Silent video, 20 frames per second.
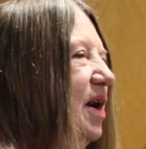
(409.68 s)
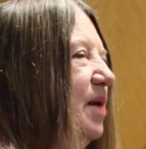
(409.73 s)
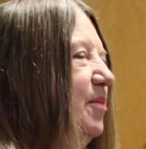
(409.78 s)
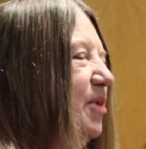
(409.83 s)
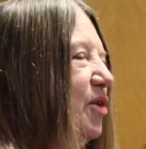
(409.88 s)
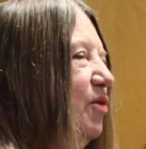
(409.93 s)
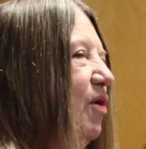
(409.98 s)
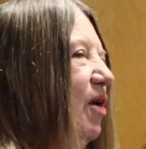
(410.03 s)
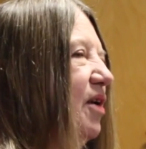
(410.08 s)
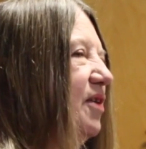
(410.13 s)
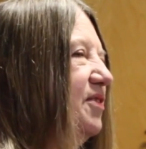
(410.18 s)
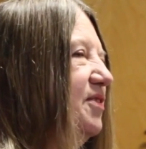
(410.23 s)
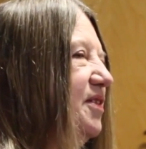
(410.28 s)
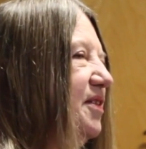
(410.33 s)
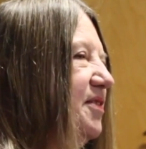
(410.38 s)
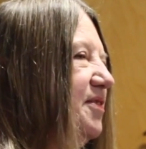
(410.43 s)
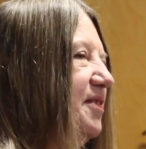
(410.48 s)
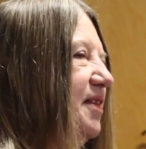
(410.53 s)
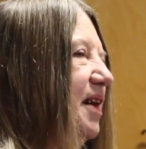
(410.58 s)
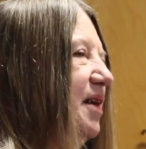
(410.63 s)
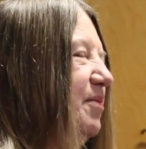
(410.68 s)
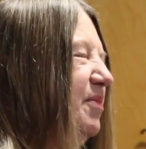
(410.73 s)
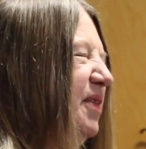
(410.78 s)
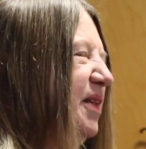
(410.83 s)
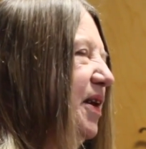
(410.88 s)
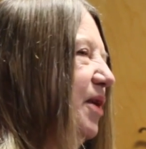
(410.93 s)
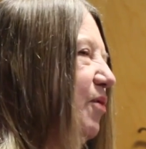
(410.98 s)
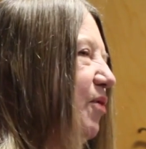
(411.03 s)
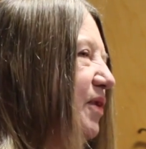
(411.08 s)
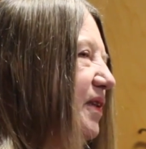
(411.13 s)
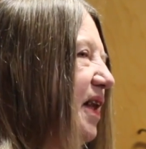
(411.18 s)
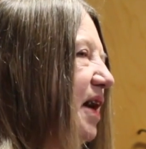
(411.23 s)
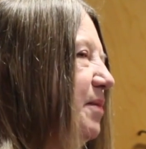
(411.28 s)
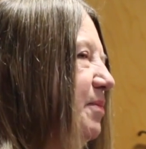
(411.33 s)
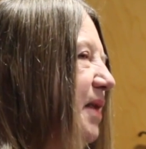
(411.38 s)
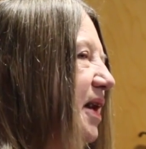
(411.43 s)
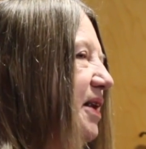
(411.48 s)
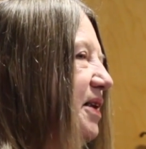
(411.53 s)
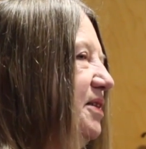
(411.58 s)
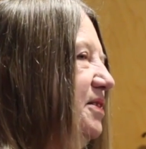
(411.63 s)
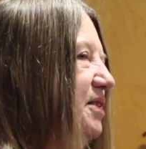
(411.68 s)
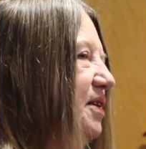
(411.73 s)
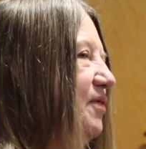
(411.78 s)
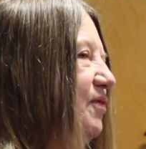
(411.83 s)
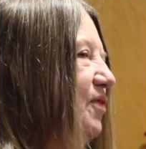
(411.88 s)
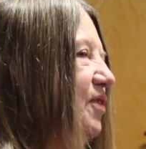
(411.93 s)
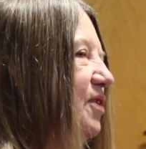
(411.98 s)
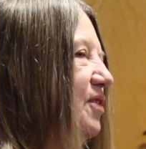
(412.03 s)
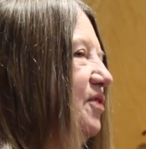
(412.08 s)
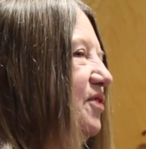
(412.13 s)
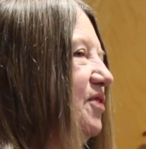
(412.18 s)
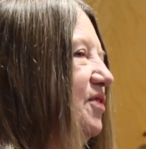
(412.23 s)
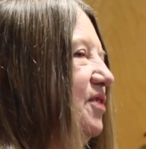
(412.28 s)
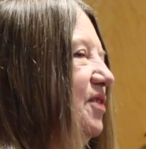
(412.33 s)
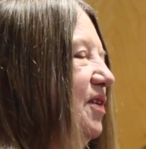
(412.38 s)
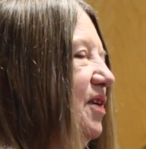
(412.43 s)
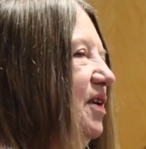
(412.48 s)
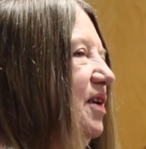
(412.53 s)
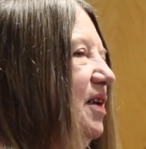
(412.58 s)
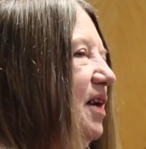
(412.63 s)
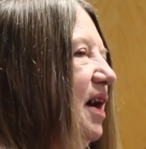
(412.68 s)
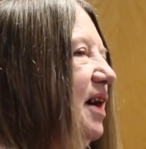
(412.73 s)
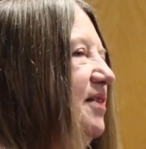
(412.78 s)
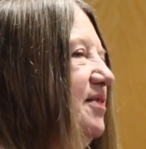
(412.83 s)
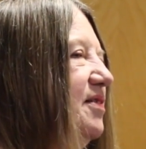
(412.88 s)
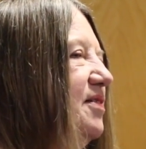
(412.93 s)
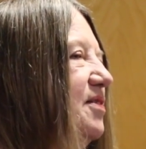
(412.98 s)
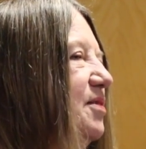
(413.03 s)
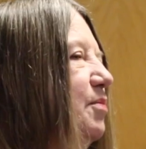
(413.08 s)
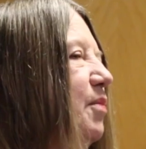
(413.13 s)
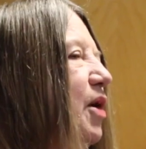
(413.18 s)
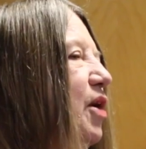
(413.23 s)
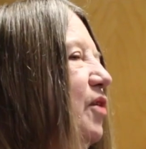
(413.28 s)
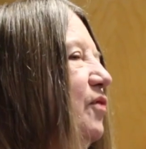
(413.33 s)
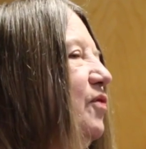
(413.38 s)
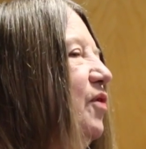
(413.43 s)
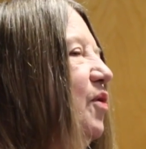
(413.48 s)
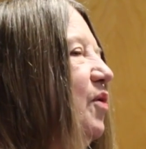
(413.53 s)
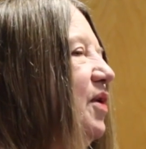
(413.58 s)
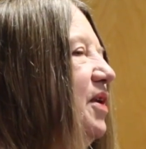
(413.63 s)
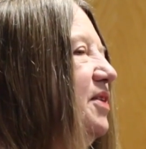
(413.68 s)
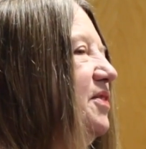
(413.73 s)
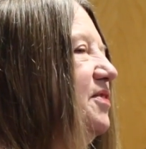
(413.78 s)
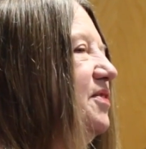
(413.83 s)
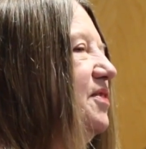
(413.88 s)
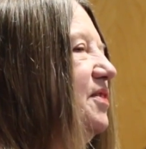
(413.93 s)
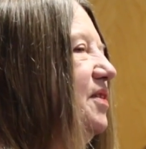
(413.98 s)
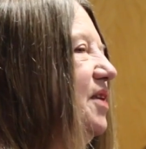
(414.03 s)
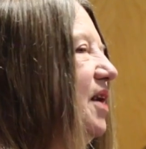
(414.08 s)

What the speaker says: come across this same thing where they made a difference as a small voice.